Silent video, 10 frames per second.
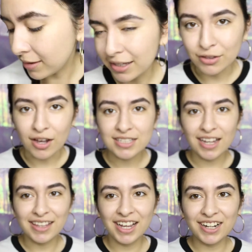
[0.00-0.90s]
Like gloss
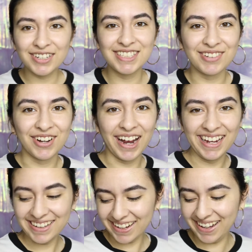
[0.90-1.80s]
highlighters,
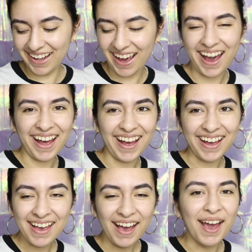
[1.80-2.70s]
right?
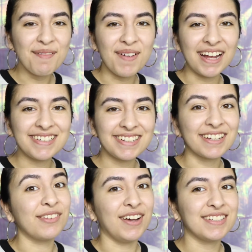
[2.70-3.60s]
Imagine
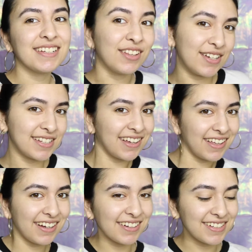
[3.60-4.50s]
the gloss
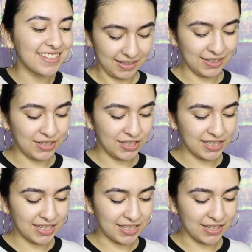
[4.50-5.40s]
highlighters. Let's
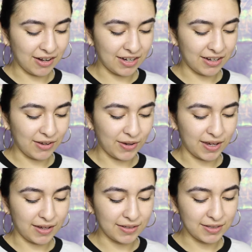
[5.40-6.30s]
just get started.
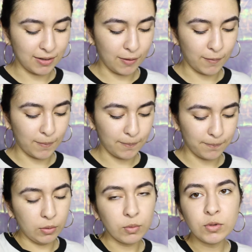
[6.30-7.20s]
Okay, so
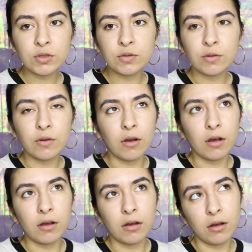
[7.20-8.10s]
the rules
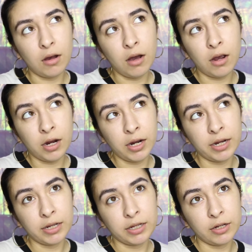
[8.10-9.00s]

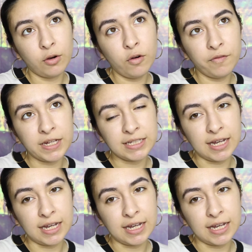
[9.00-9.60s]
are your whole face